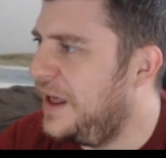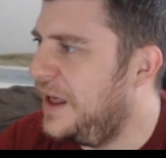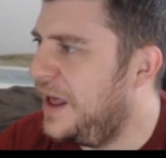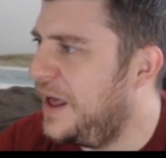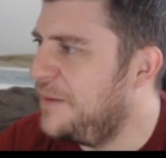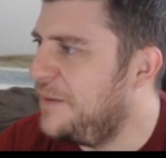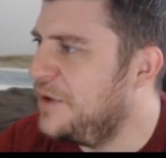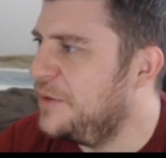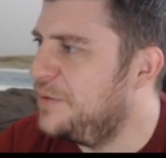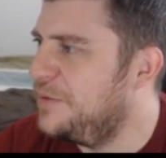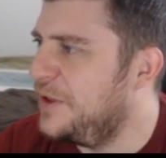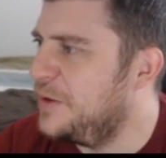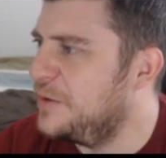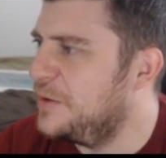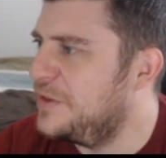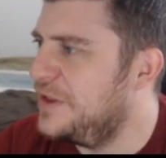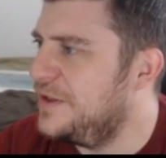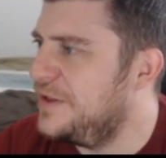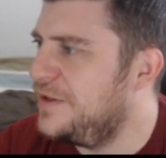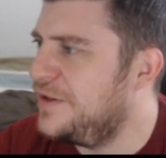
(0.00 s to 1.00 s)
going to play with
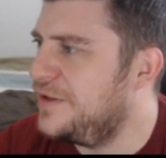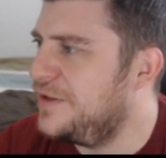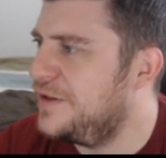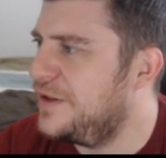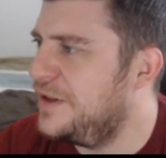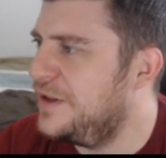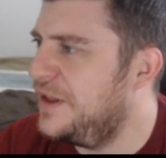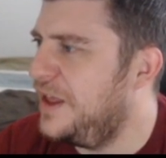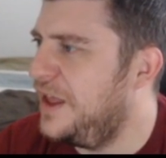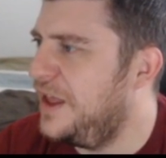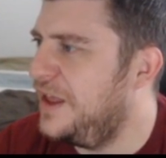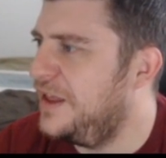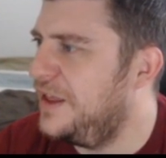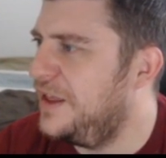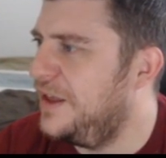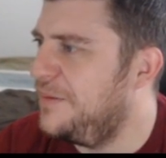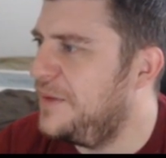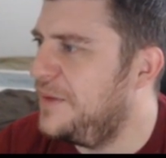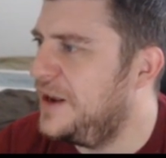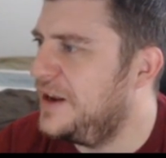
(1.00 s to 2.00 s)
this
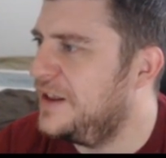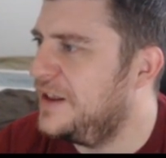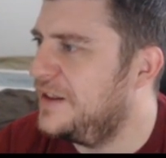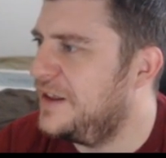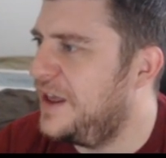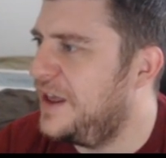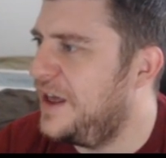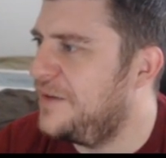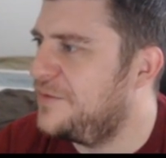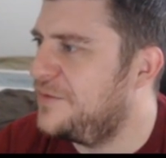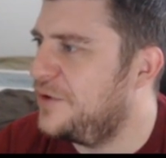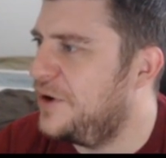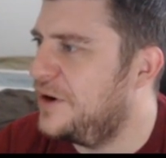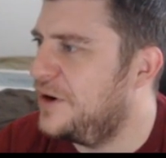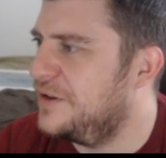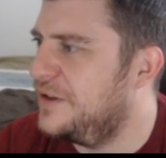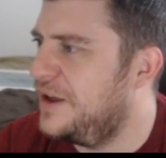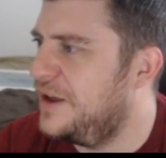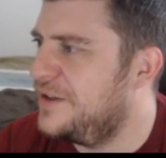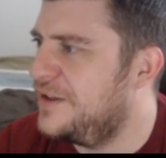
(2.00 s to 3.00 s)
immediately after our
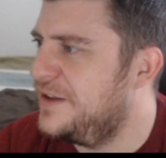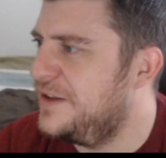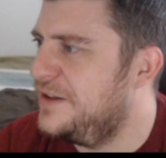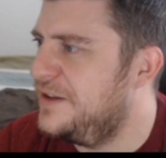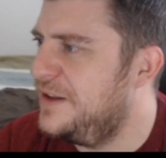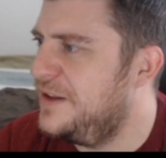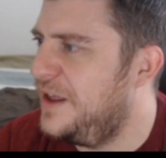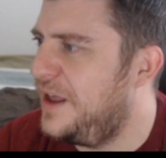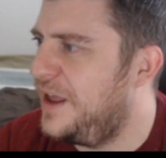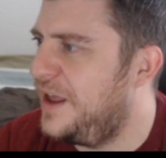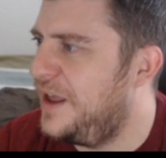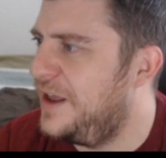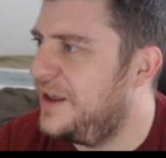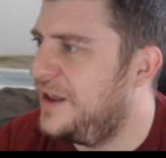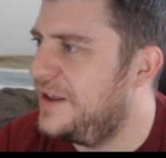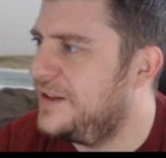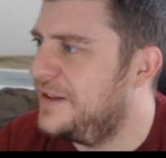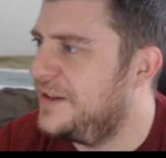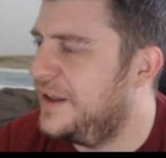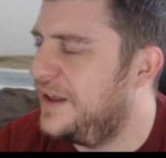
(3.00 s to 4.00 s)
lesson,
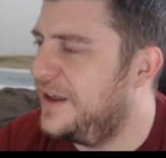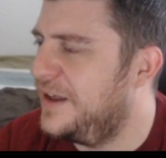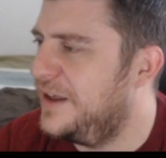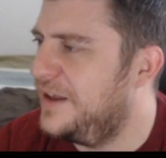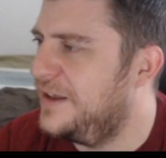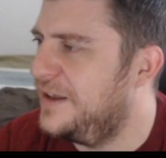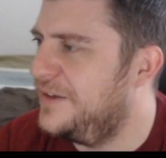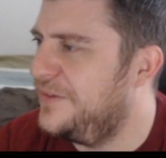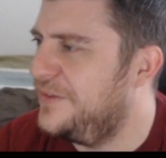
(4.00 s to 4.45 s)
and I